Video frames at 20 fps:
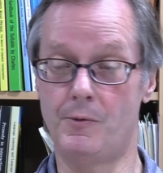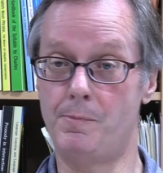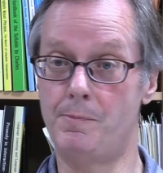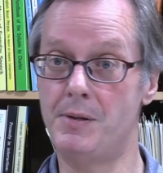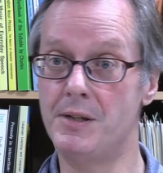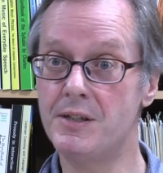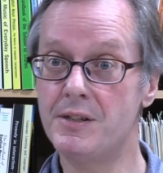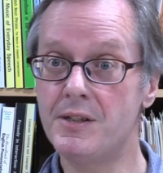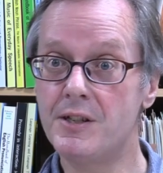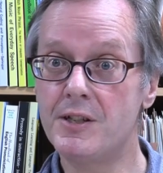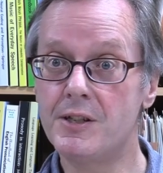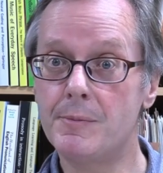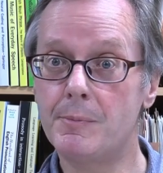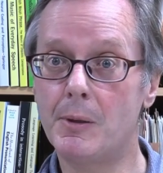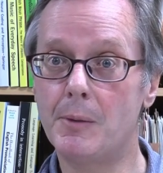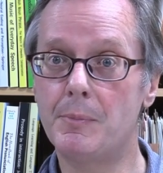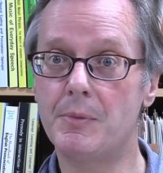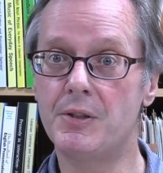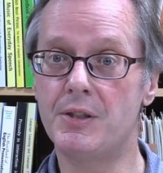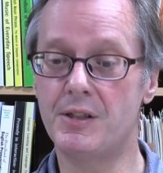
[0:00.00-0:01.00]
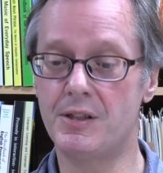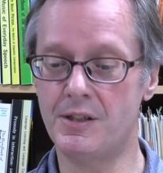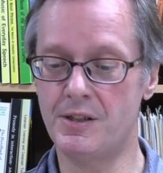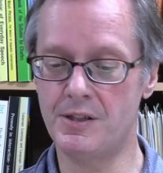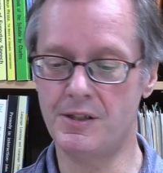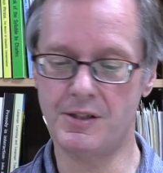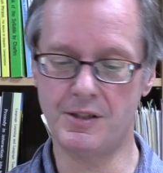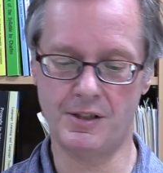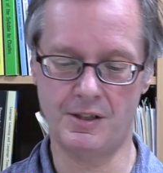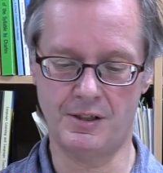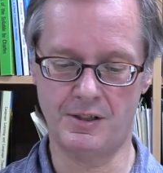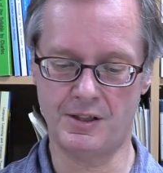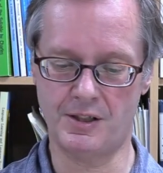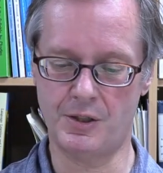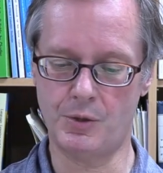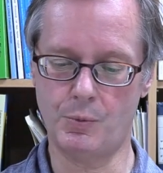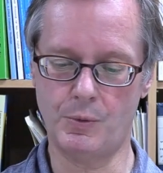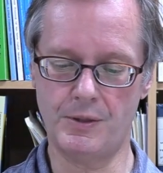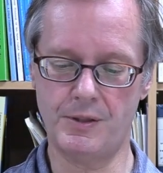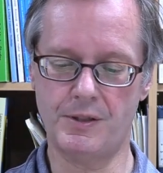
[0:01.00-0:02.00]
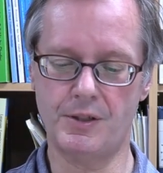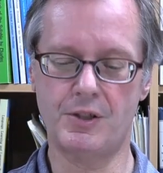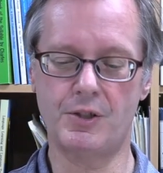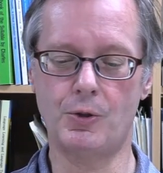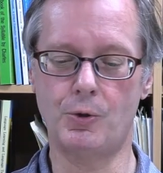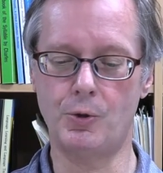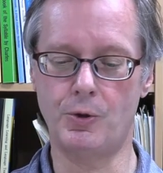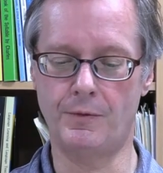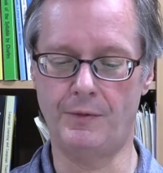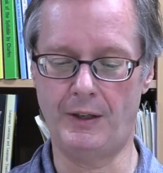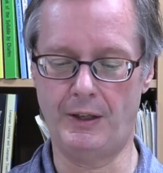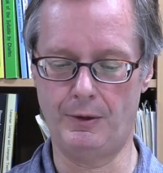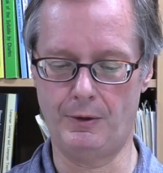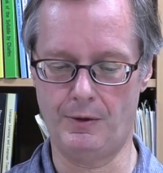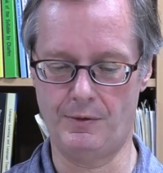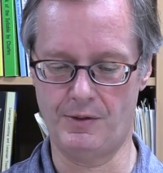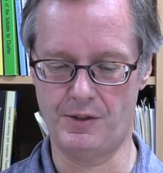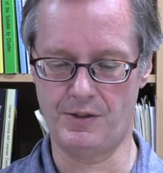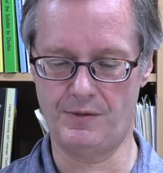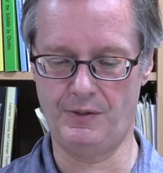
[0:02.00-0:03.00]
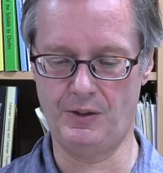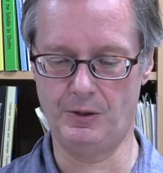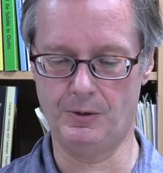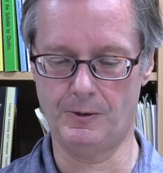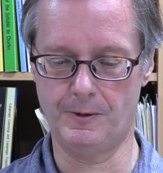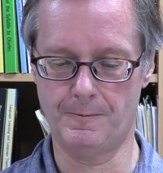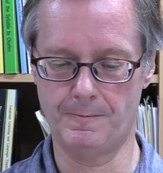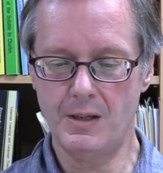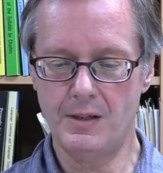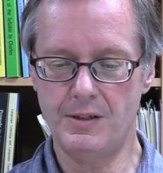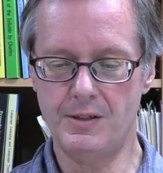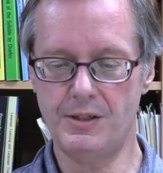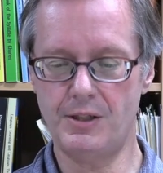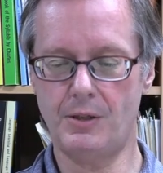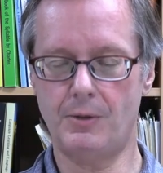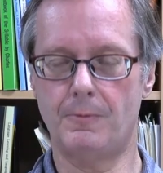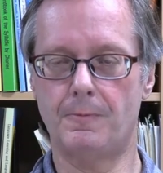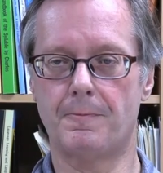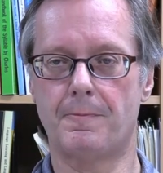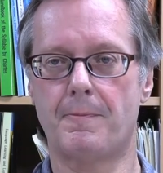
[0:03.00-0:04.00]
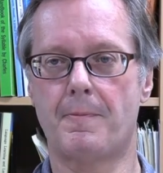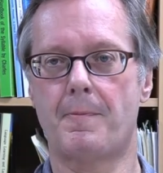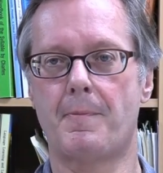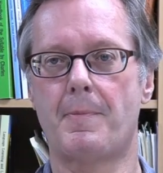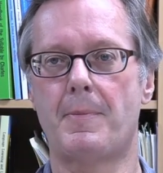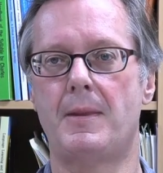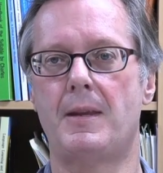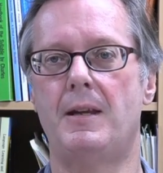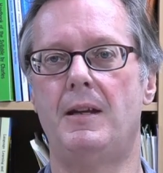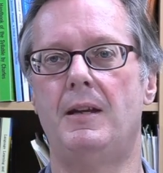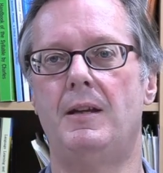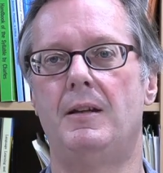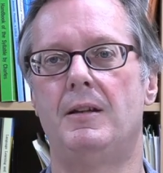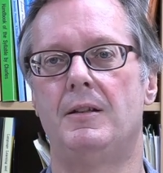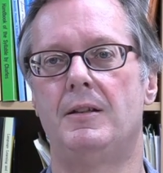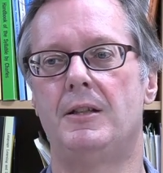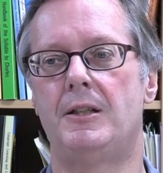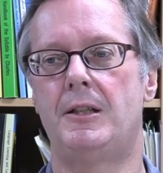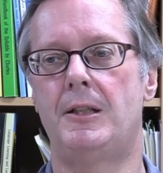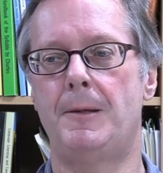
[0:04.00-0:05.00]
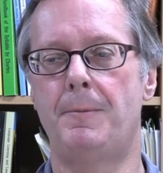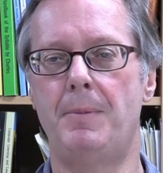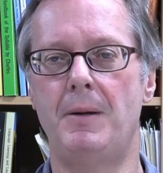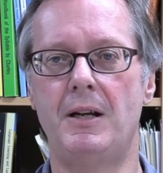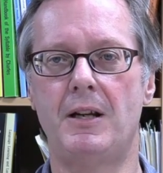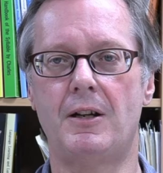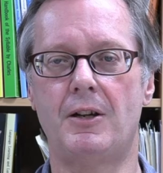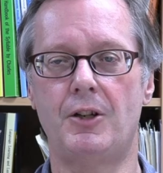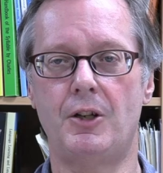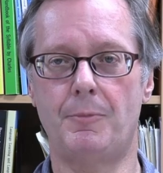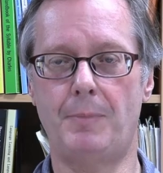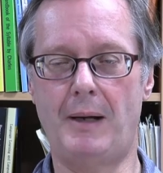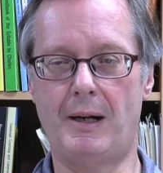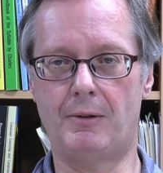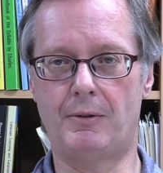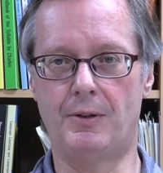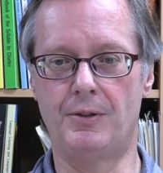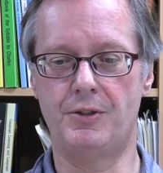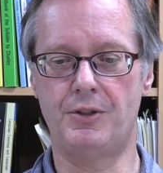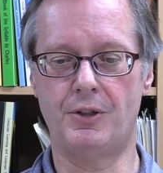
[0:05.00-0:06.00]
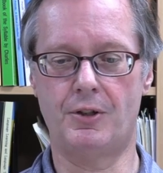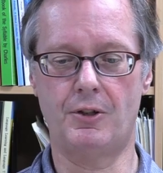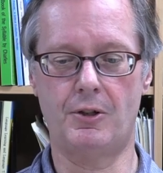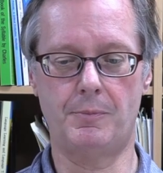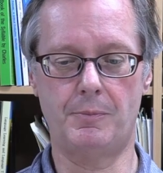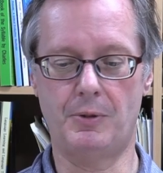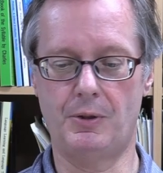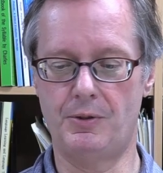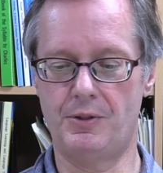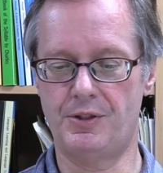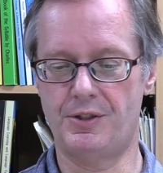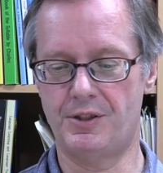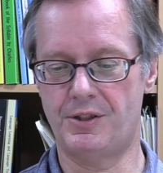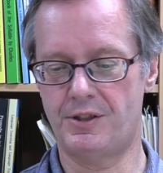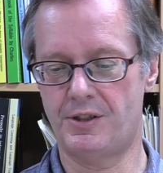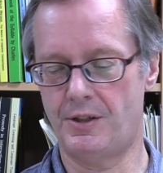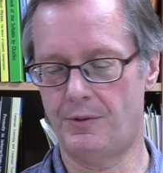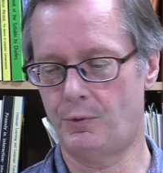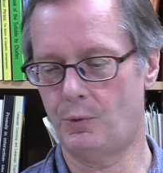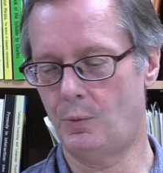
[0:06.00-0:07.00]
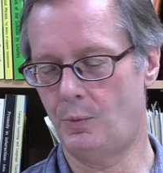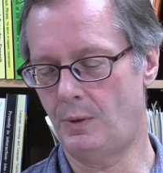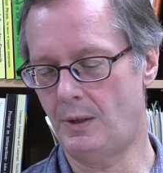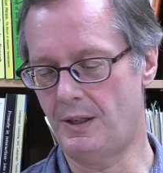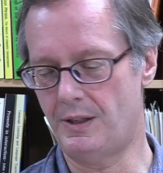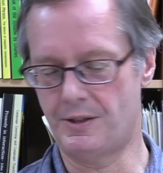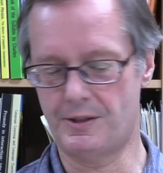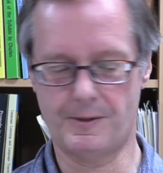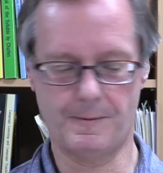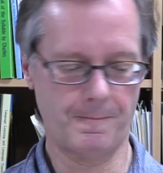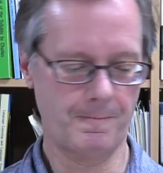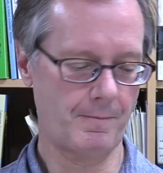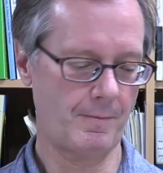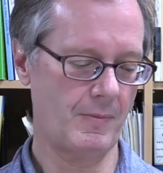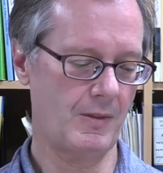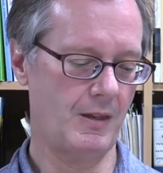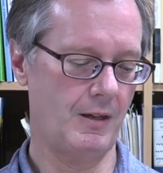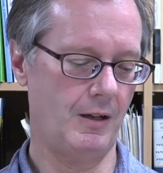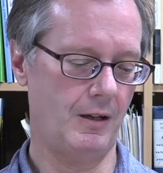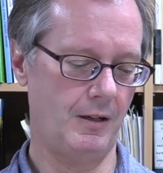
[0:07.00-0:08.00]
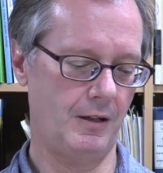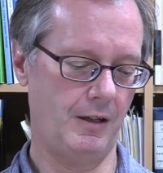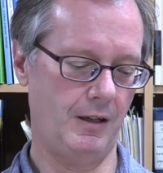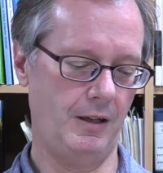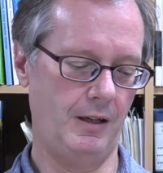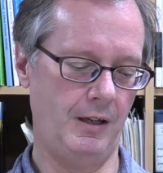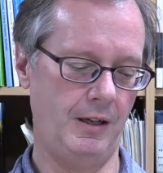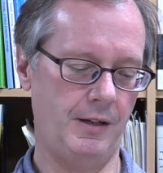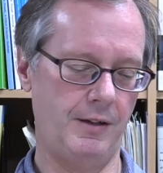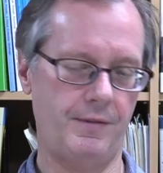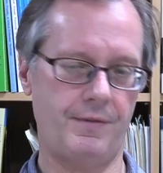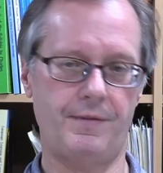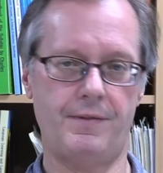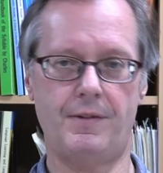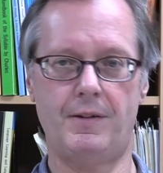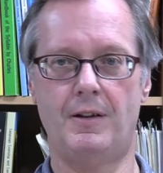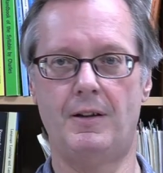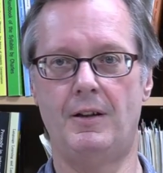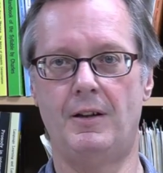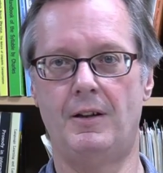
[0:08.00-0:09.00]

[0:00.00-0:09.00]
business purposes and such, what's the social value of this field? So, depending on your backgrounds, you're going to approach this different ways. If,